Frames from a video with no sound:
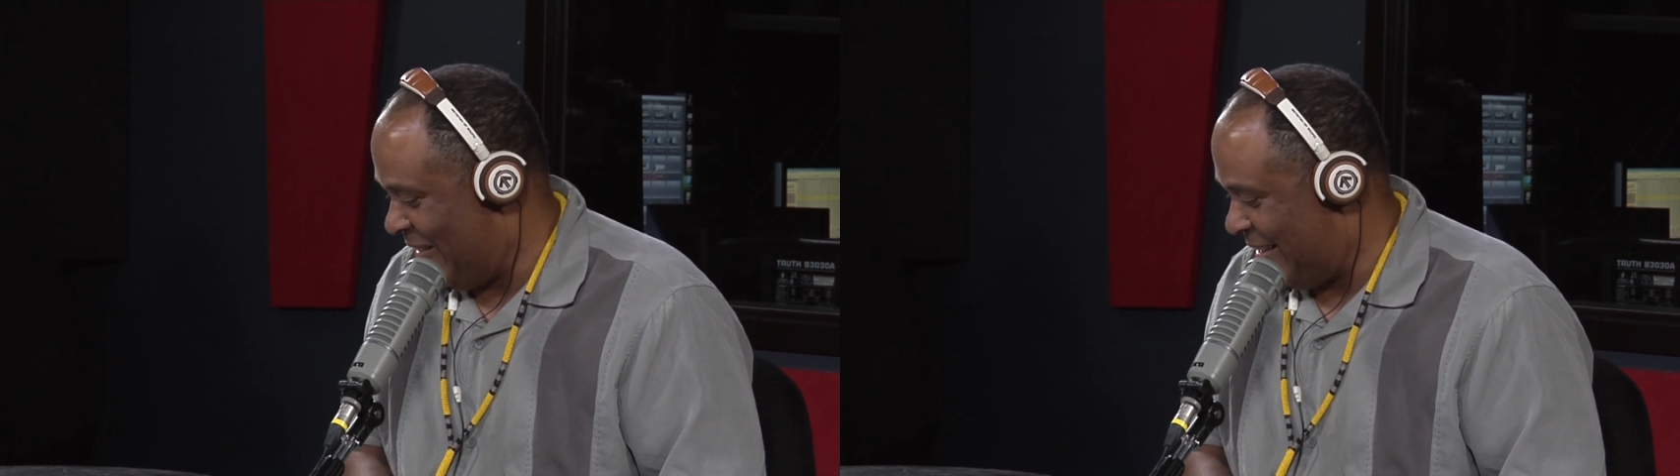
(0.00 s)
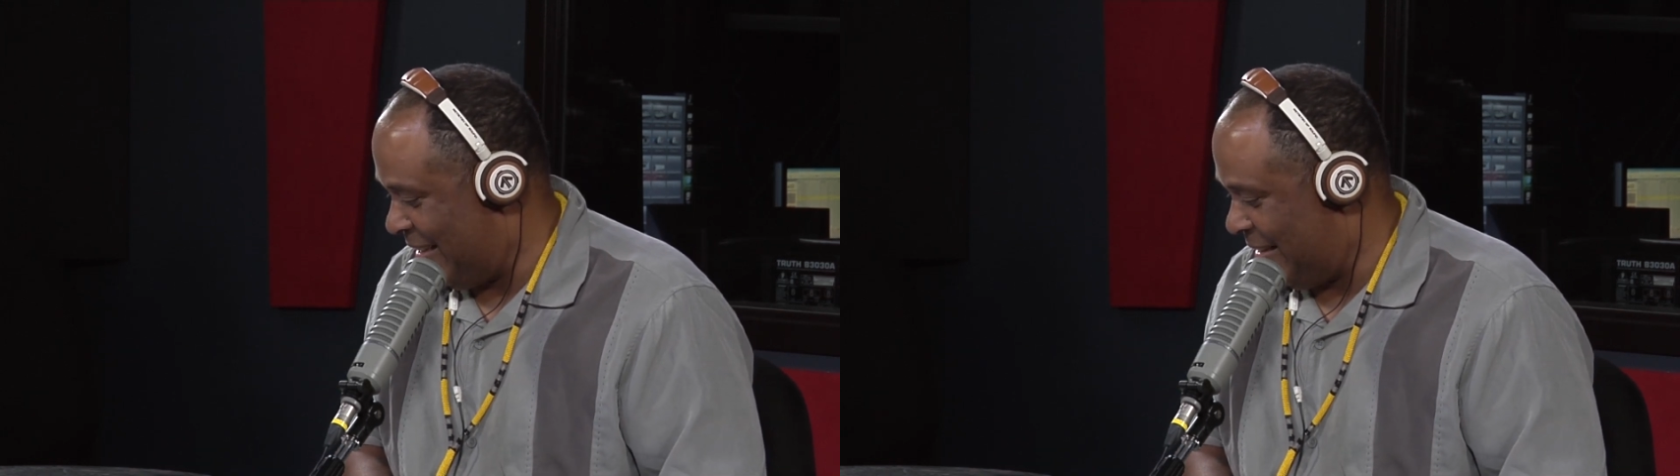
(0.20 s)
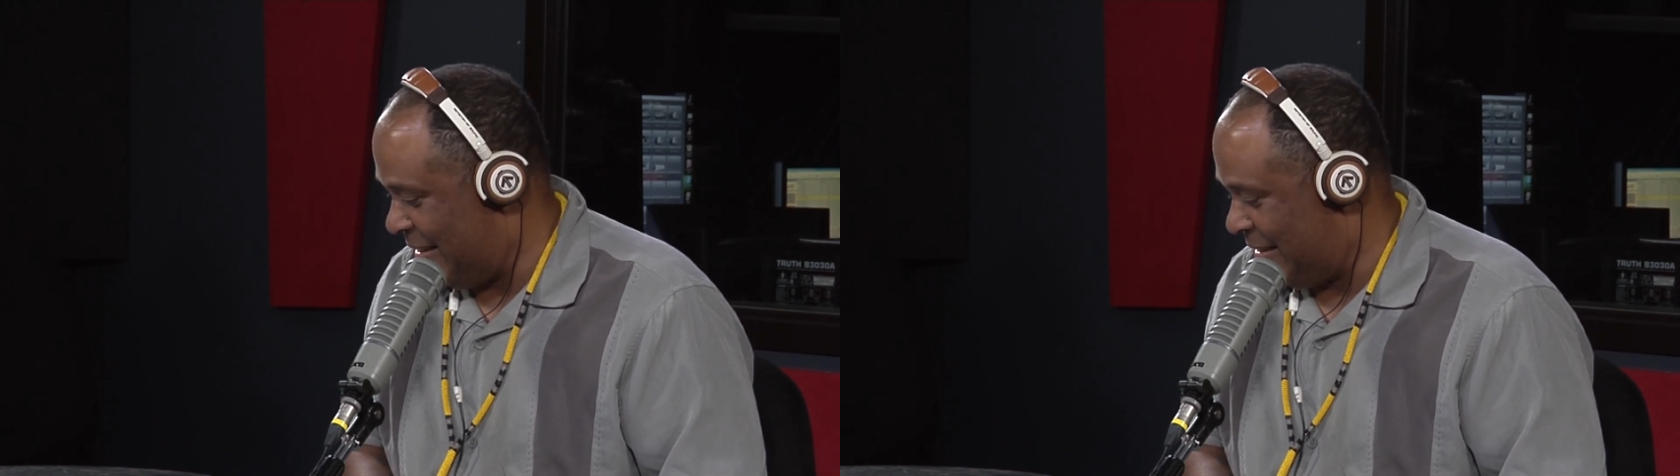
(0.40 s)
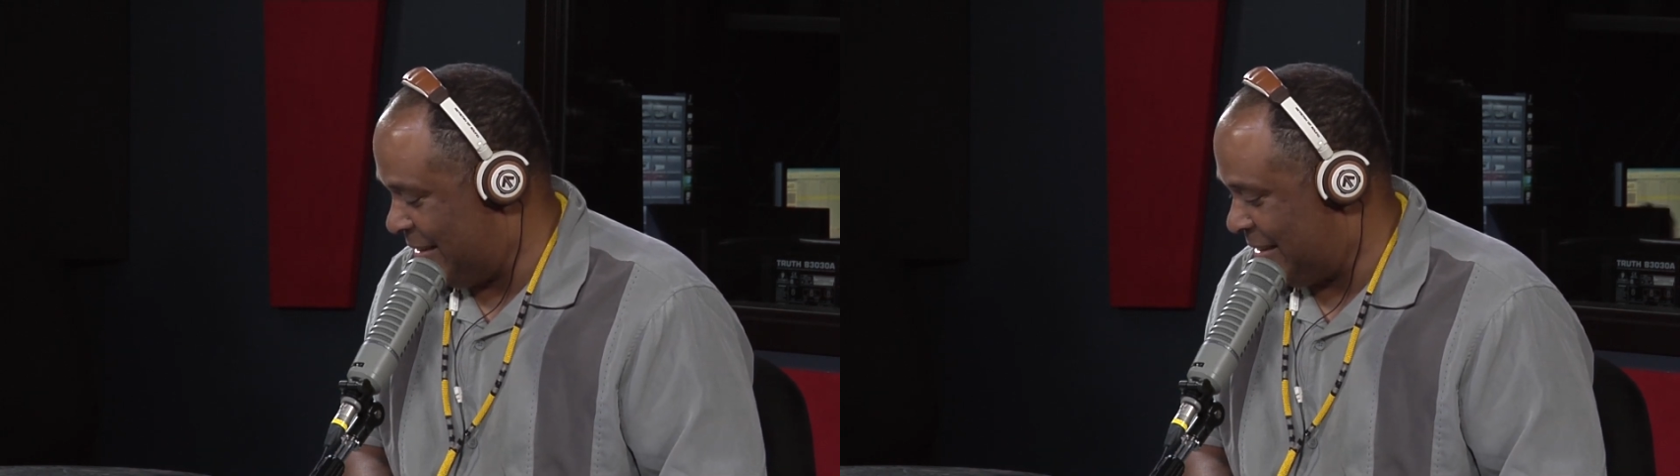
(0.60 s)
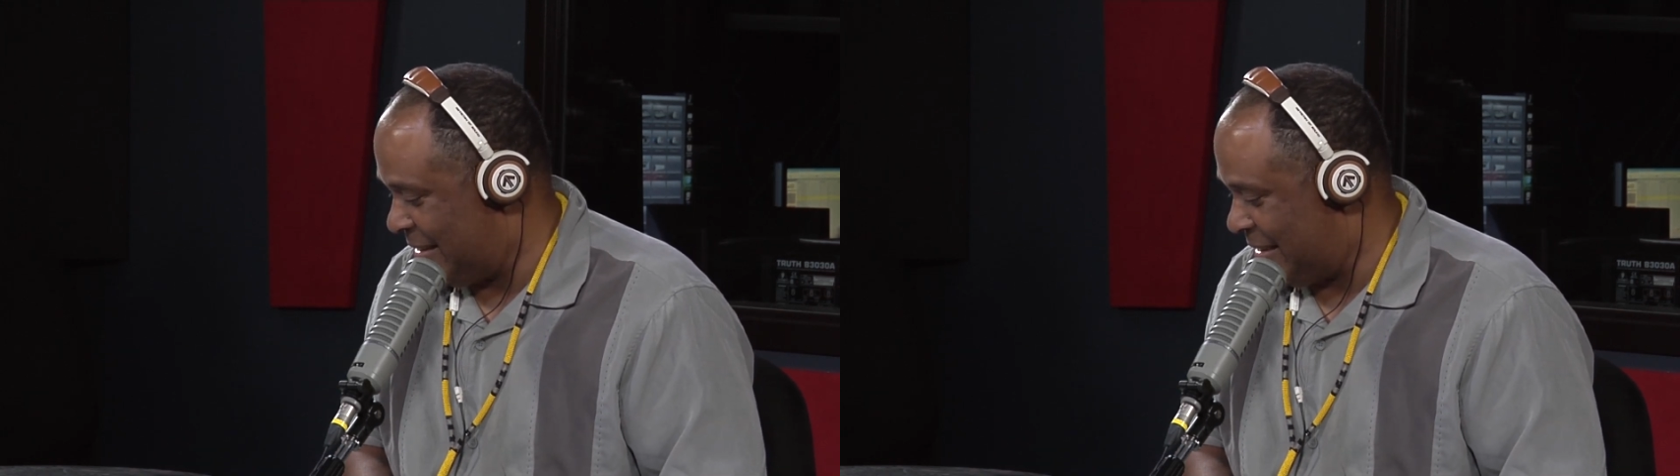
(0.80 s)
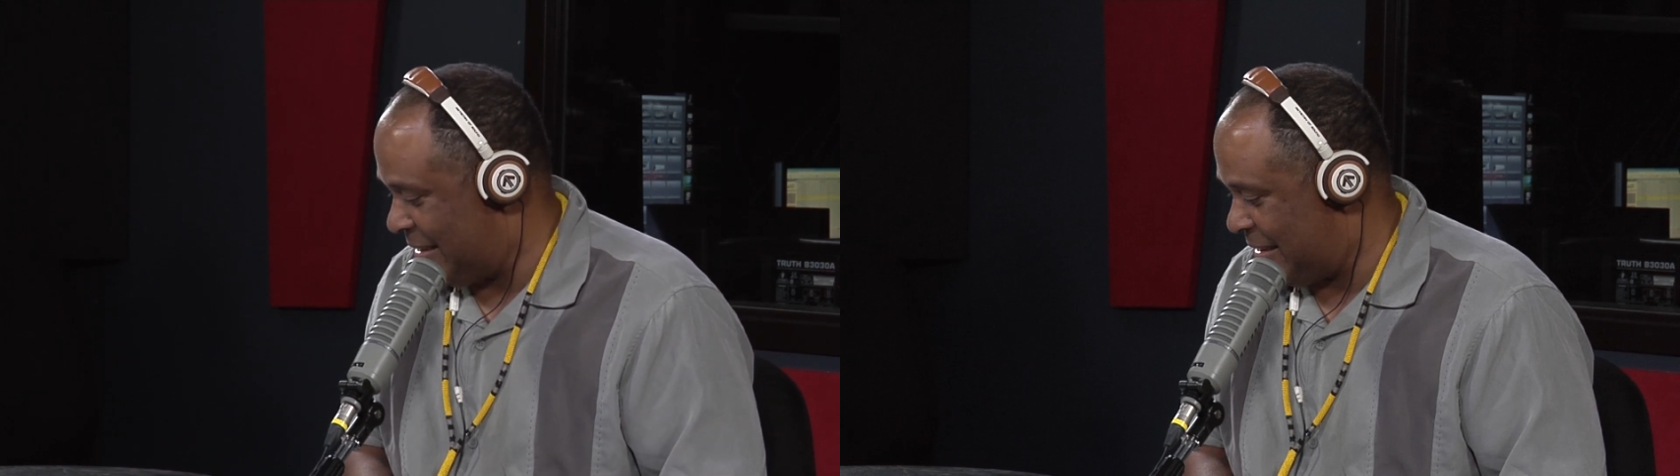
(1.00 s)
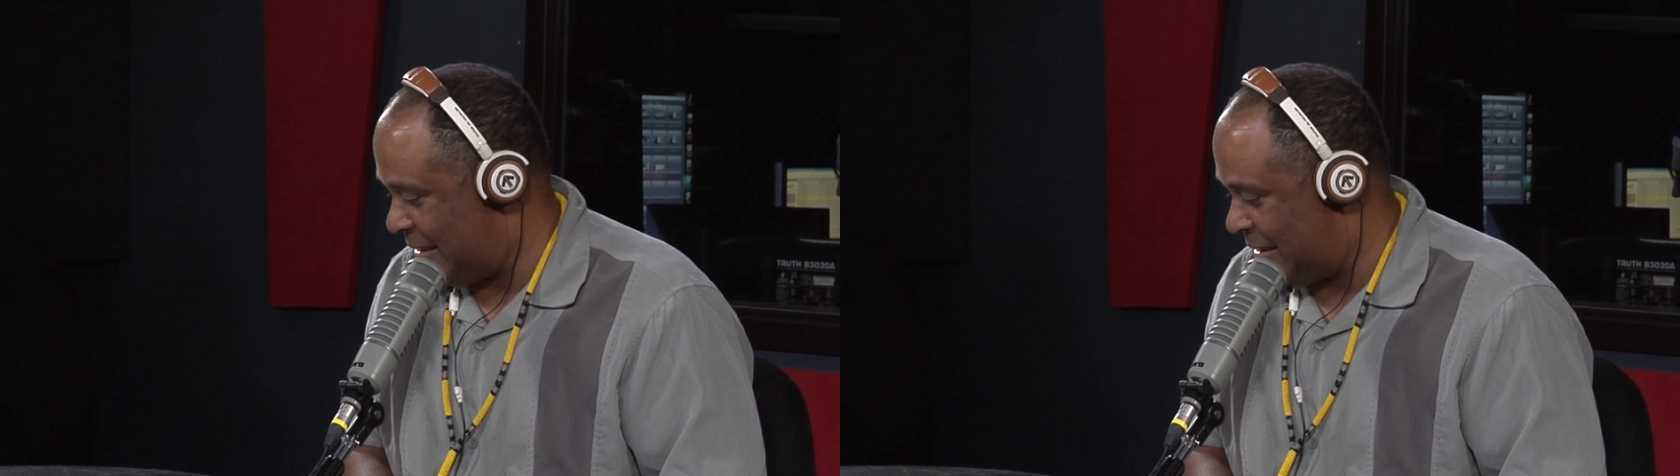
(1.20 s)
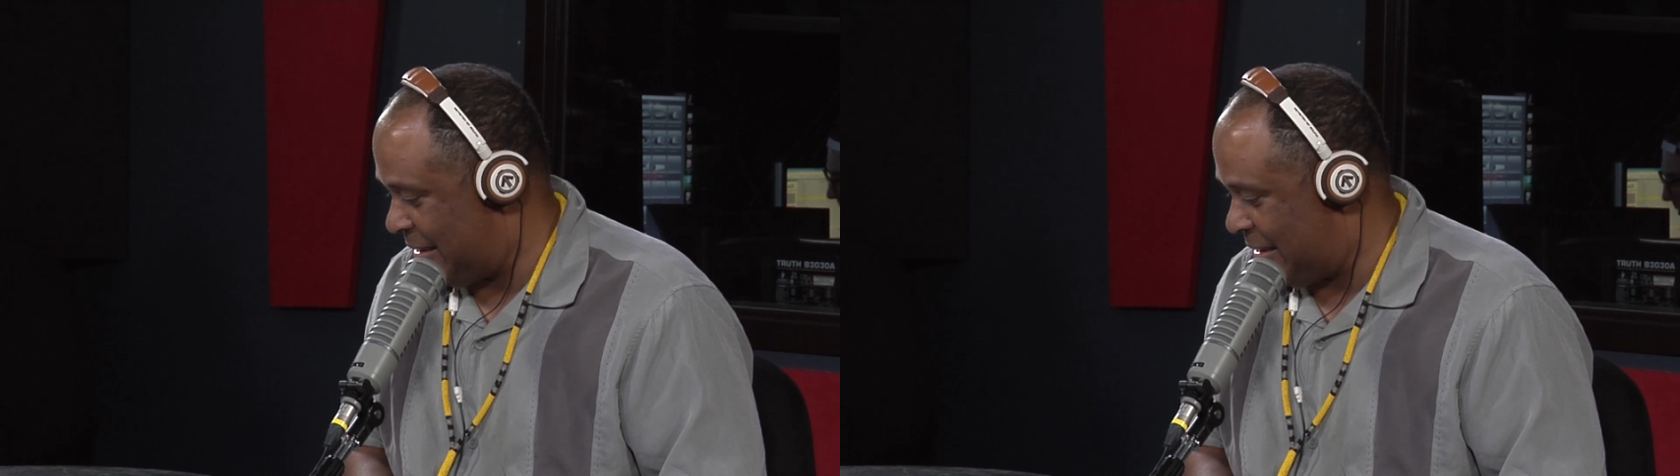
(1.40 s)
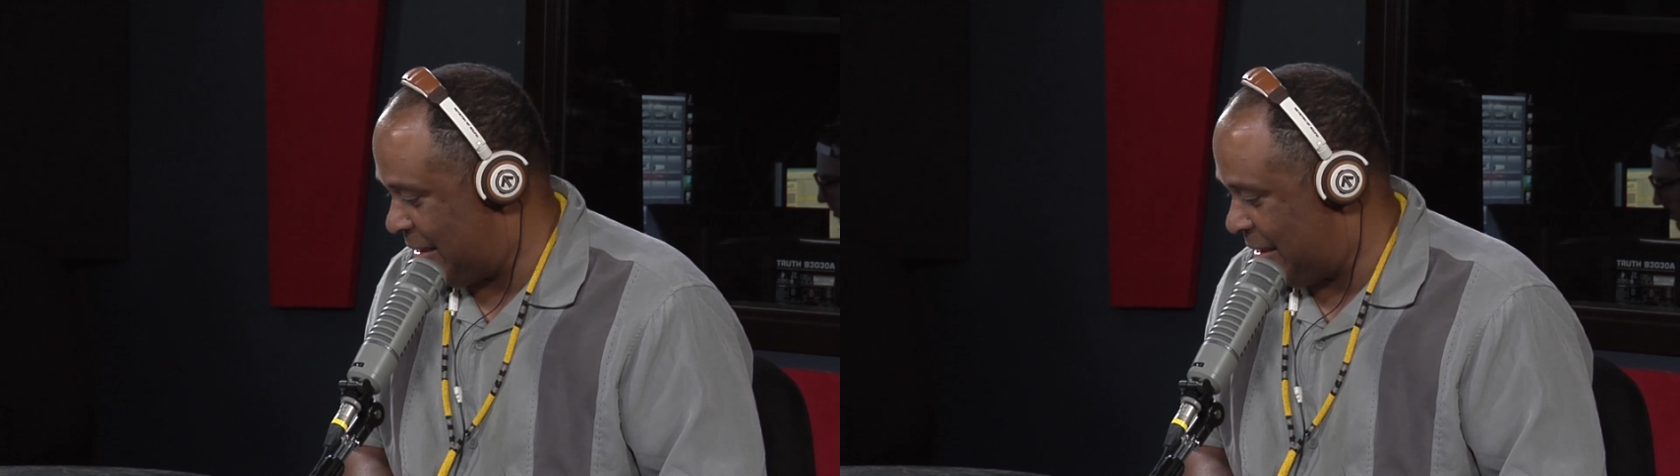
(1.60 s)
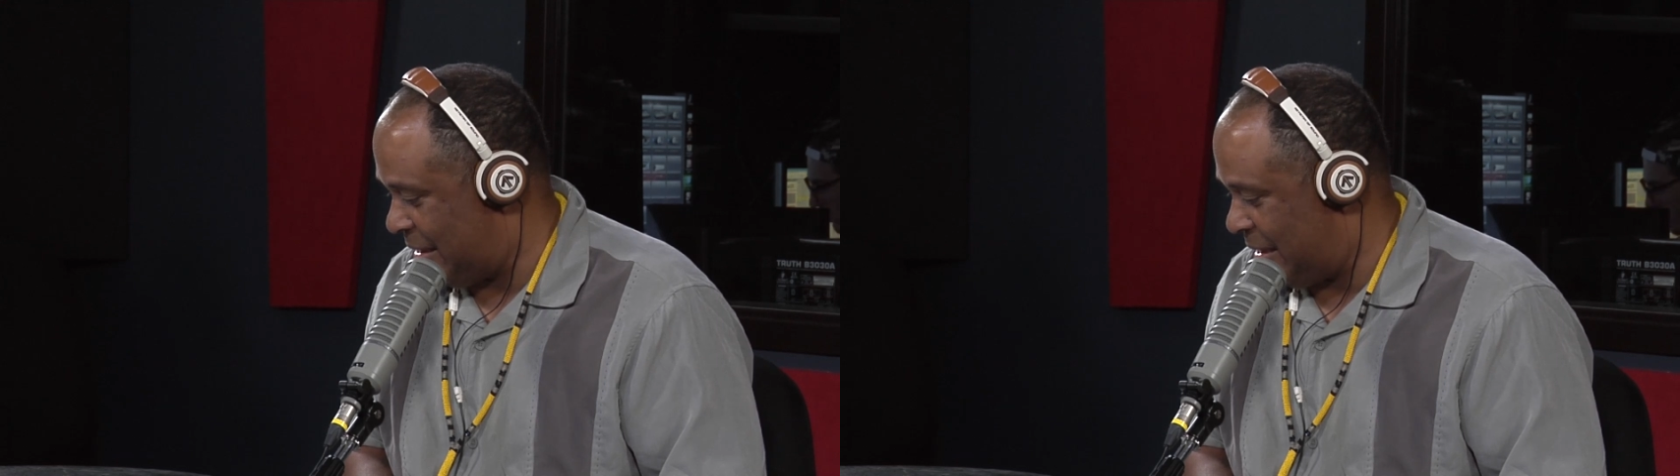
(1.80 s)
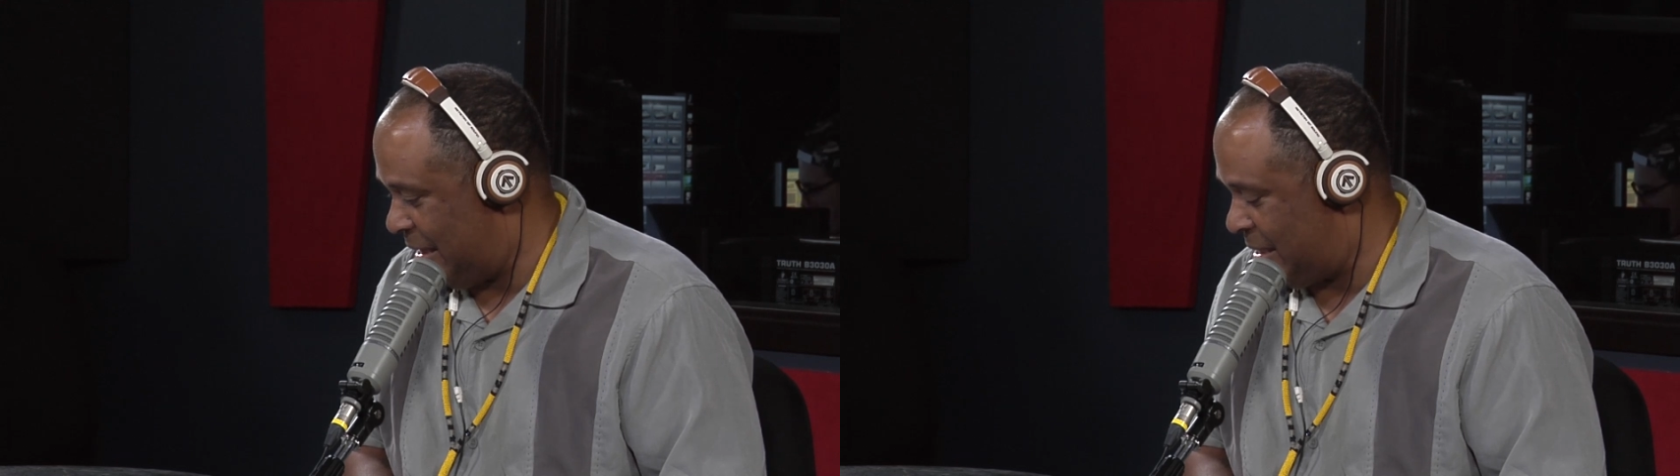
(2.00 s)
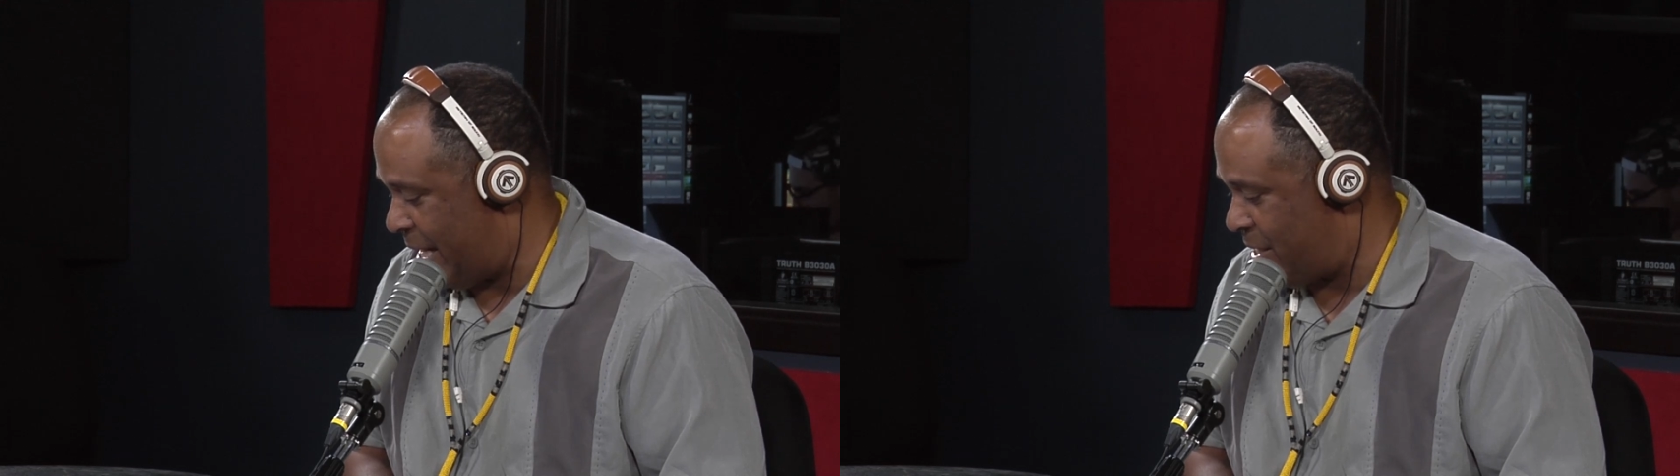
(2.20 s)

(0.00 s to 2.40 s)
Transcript: uh, it's